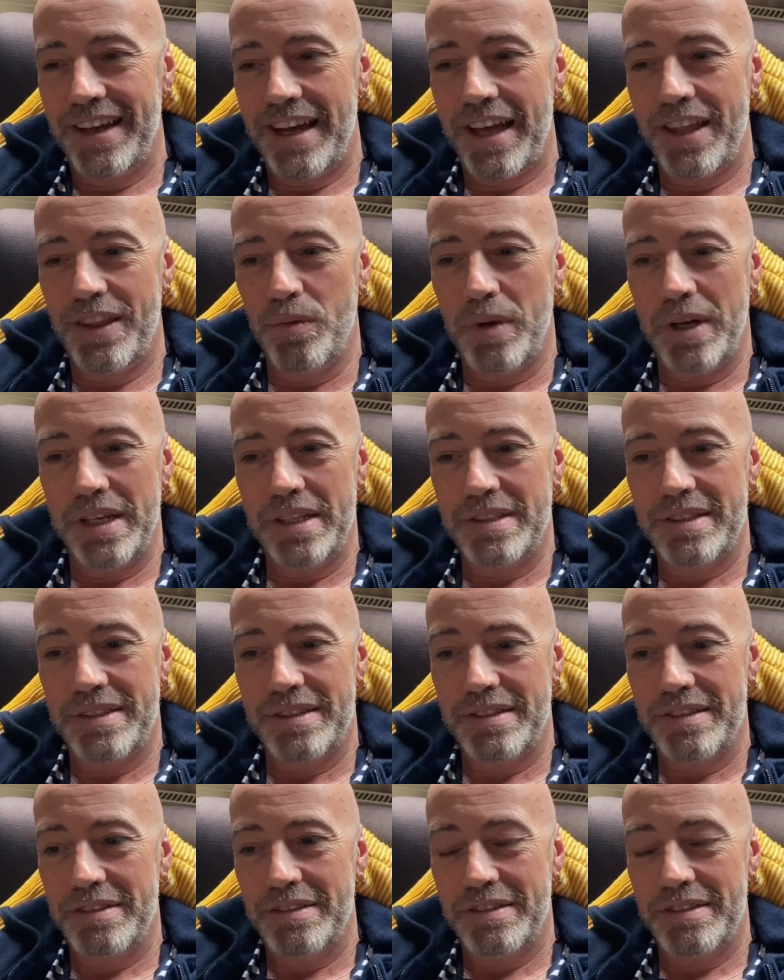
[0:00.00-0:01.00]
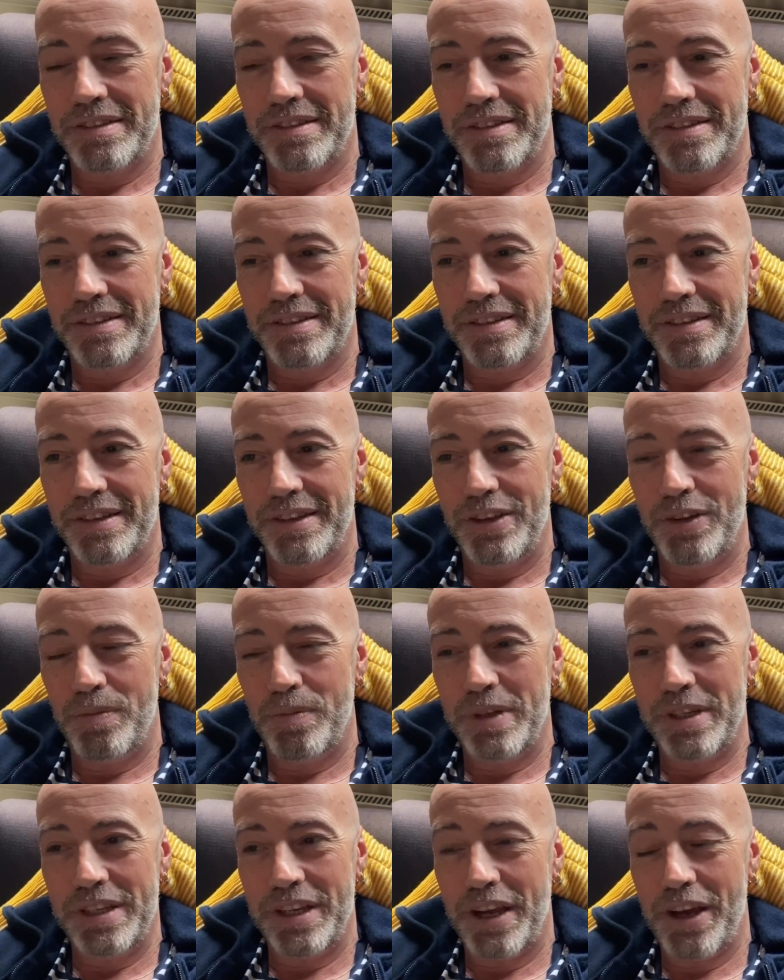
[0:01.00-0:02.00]
otherwise you'd
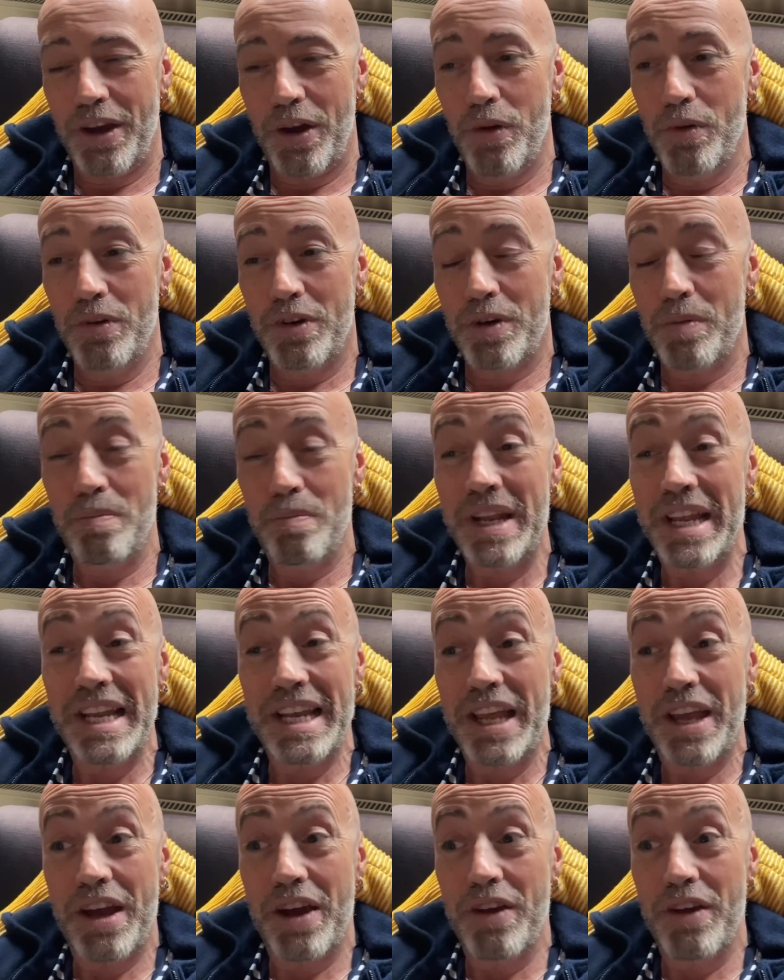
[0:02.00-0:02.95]
be completely